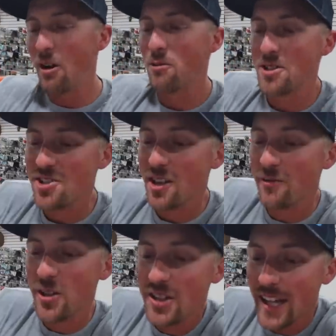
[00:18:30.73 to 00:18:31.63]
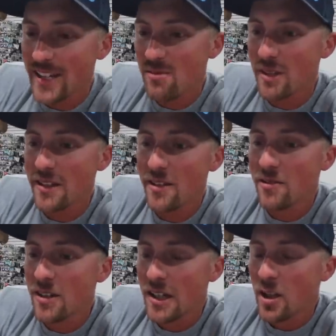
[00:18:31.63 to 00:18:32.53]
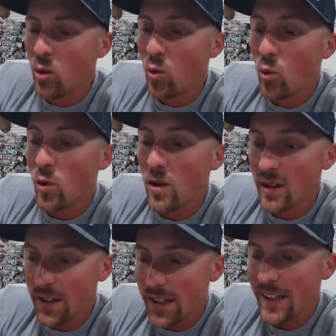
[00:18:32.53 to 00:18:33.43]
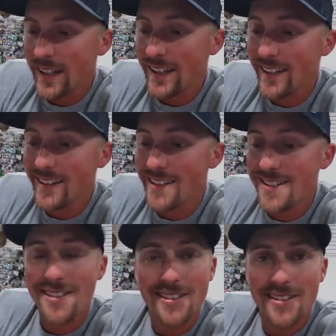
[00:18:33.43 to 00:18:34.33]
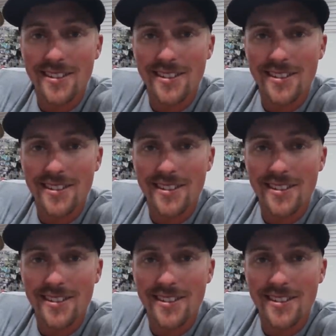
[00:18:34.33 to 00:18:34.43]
I wanna share a few things with you. One is,